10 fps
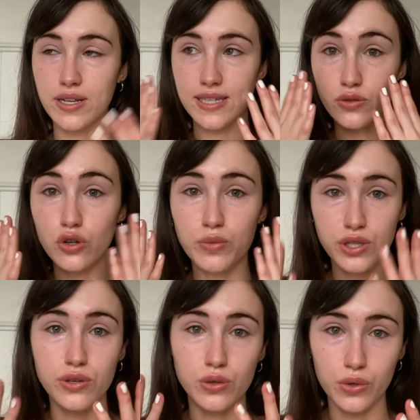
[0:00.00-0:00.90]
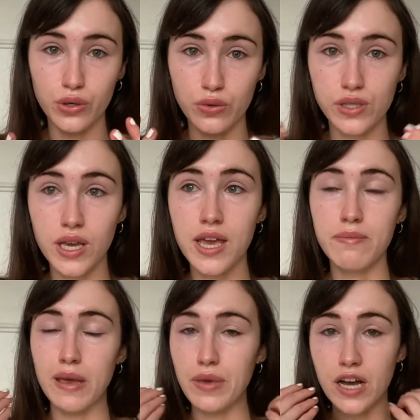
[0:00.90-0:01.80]
because it stops those oils
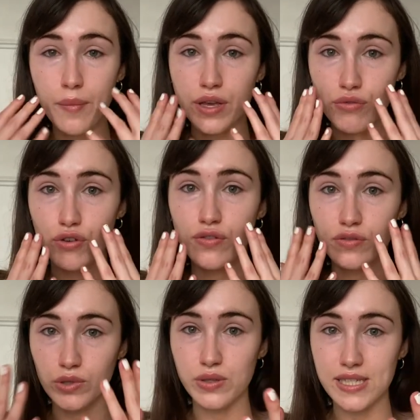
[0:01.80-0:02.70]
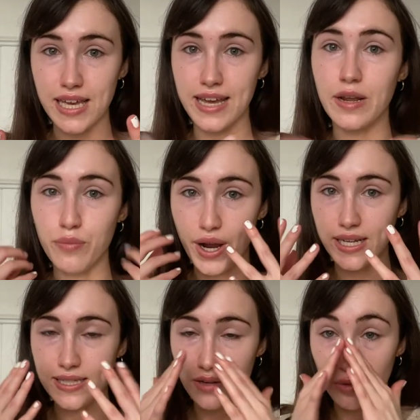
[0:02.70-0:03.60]
maybe coming through from your skin and
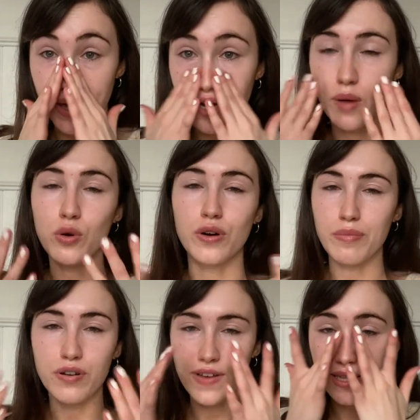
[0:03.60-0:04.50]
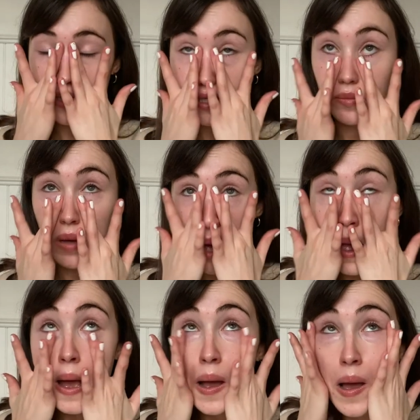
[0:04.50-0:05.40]
breaking down your makeup, or it prevents them
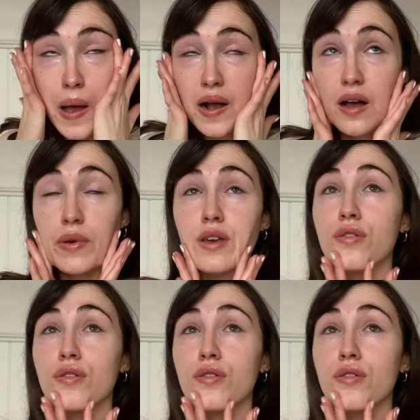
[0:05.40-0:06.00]
coming